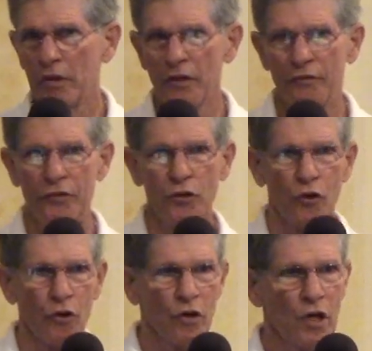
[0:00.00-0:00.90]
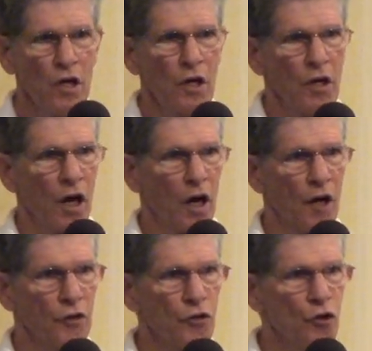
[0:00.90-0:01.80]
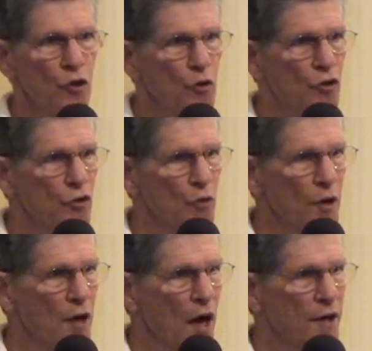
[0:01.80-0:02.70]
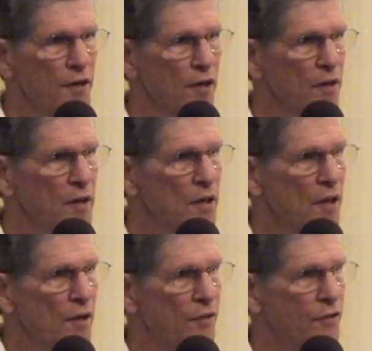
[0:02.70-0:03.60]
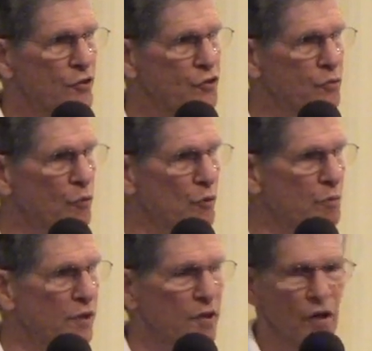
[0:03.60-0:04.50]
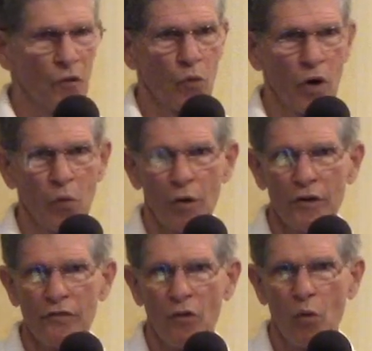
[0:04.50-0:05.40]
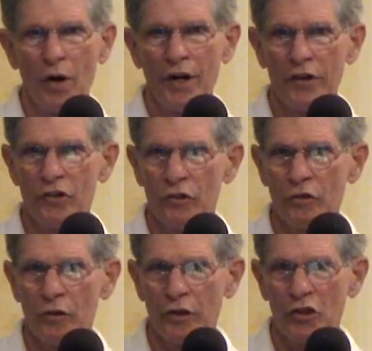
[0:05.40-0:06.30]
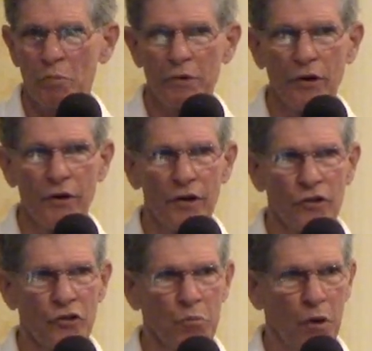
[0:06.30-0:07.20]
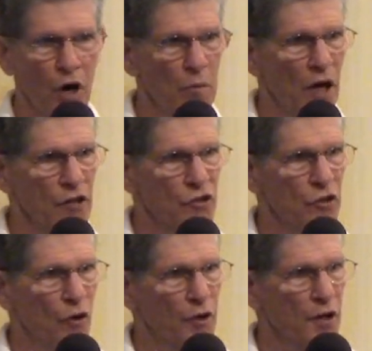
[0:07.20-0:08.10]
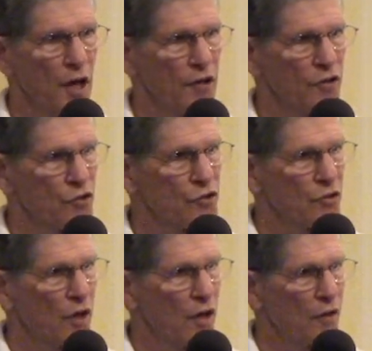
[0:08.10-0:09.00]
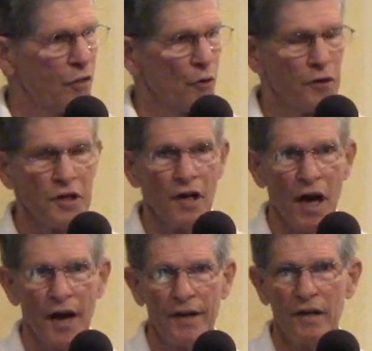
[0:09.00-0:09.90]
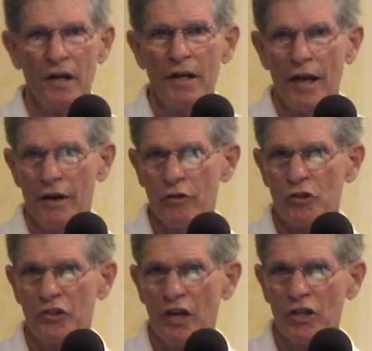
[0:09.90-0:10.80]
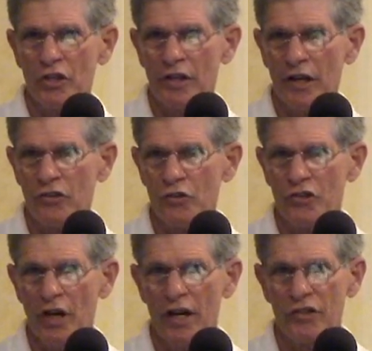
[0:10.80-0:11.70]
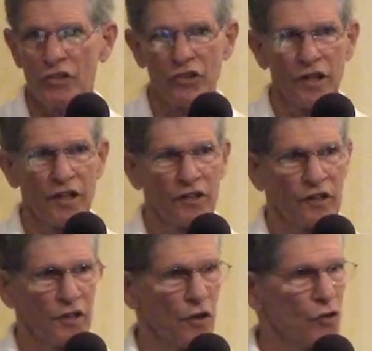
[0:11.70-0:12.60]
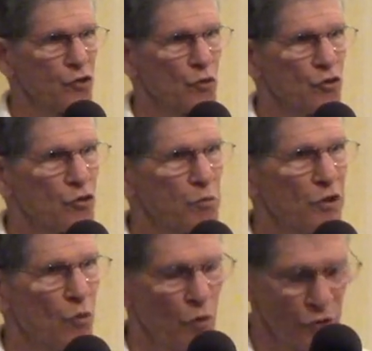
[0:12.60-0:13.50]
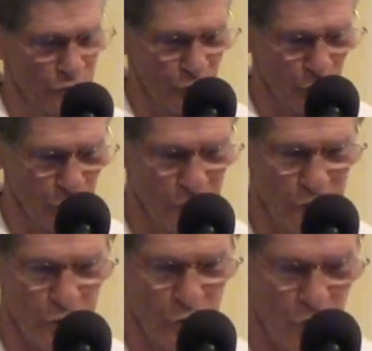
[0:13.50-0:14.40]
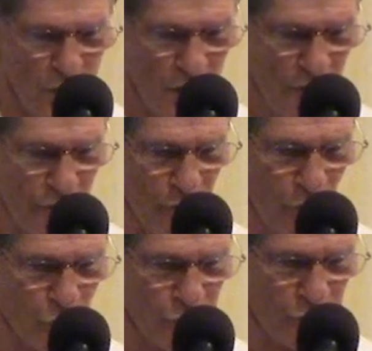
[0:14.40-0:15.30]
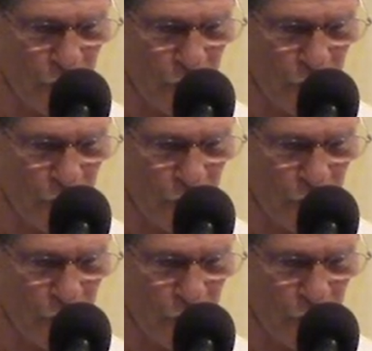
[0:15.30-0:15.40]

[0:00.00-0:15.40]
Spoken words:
If you're new to Ananda, this would be a wonderful way to experience Paramahansa Yogananda's 39 energization exercises, and it can also just be a wonderful review for those of